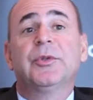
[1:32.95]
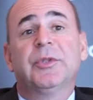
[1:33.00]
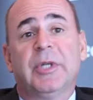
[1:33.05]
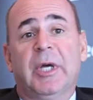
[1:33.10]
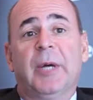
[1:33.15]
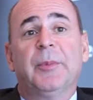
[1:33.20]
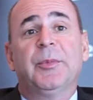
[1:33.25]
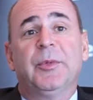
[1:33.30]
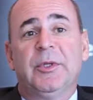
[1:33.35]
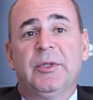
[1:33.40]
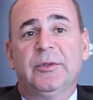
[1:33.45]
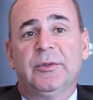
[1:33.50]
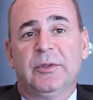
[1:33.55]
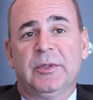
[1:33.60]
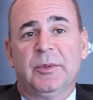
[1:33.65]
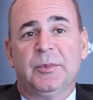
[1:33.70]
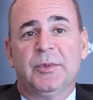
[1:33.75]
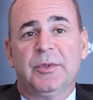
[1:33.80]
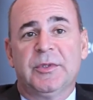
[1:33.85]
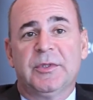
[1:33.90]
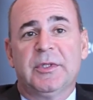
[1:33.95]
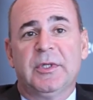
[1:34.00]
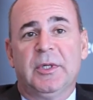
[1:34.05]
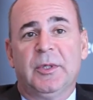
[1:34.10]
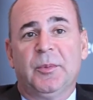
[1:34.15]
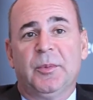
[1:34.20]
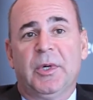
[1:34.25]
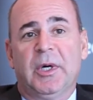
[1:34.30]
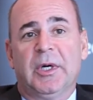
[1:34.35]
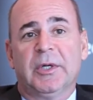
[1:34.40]
tap into the
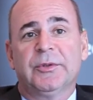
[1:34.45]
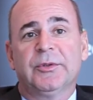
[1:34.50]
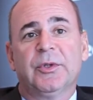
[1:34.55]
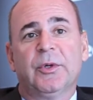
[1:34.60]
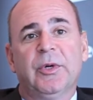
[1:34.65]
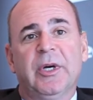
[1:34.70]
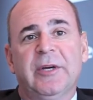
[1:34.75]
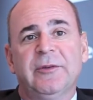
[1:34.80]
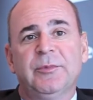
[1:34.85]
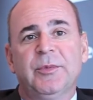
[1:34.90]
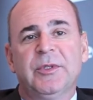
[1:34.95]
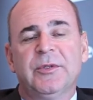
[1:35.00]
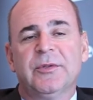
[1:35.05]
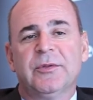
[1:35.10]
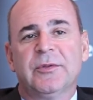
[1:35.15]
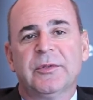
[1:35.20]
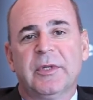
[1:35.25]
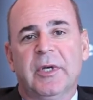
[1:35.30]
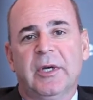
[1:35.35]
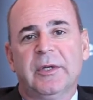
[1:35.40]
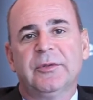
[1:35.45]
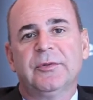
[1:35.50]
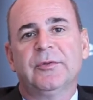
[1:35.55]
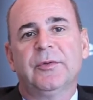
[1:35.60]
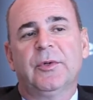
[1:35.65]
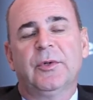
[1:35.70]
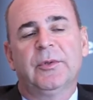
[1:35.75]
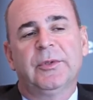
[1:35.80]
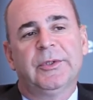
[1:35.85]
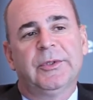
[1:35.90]
Brazilian market. So we have been
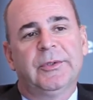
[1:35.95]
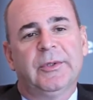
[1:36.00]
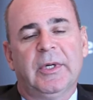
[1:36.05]
successful.